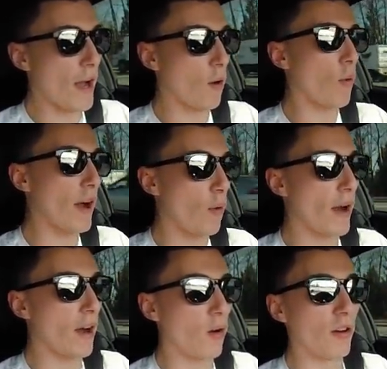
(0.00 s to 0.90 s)

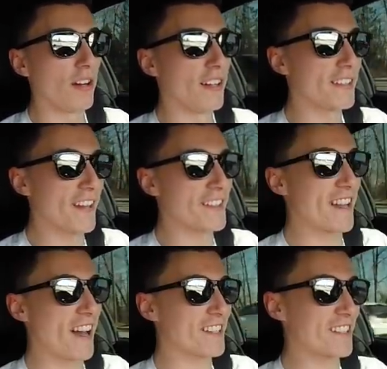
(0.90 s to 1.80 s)
Wow. That's
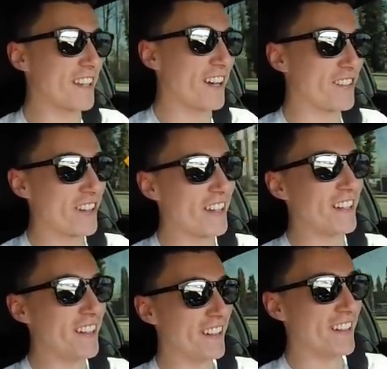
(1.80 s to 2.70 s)
actually
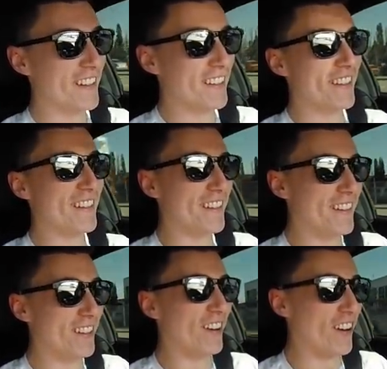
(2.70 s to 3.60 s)
unreal.
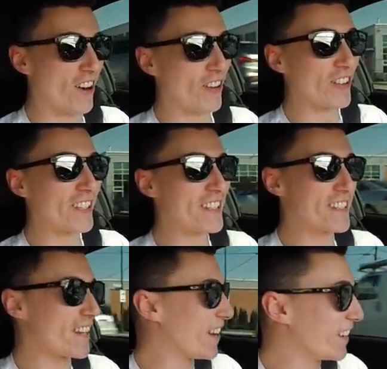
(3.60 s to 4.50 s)
Holy
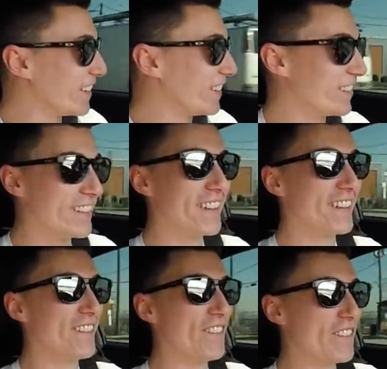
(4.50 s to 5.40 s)
shit, dude.
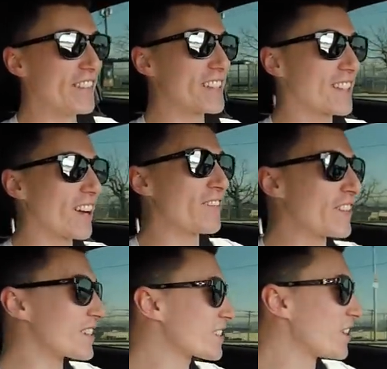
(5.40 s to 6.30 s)
This car
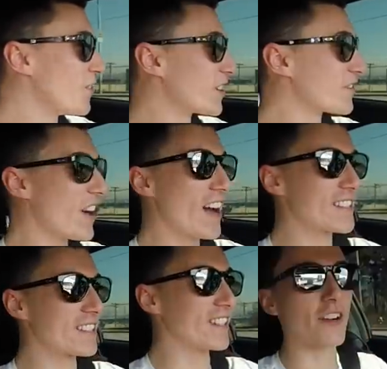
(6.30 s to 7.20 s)
feels so much
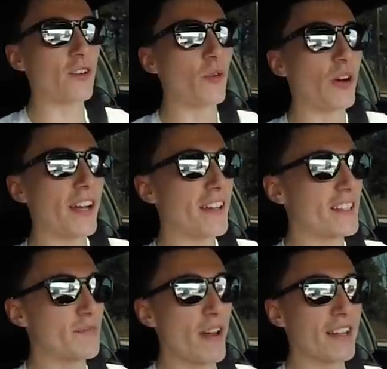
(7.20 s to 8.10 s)
faster. I don't know what I
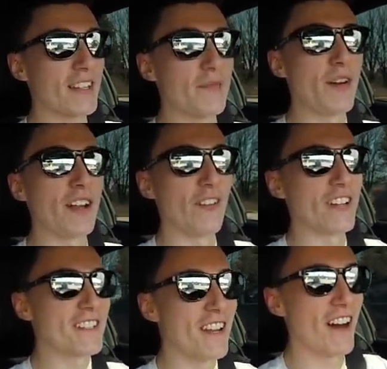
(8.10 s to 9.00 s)
expected, but it
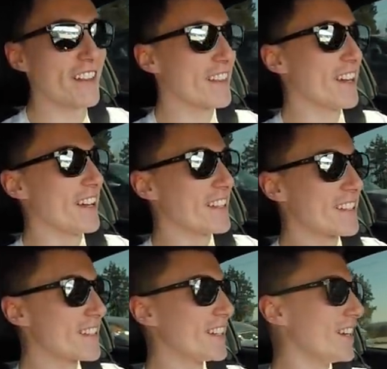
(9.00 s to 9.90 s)
was not
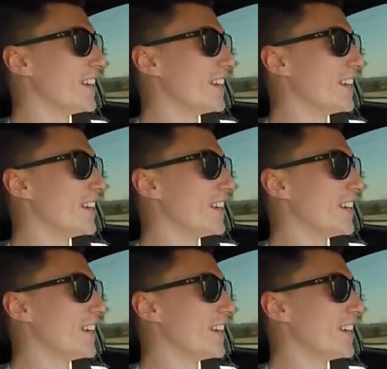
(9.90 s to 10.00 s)
this.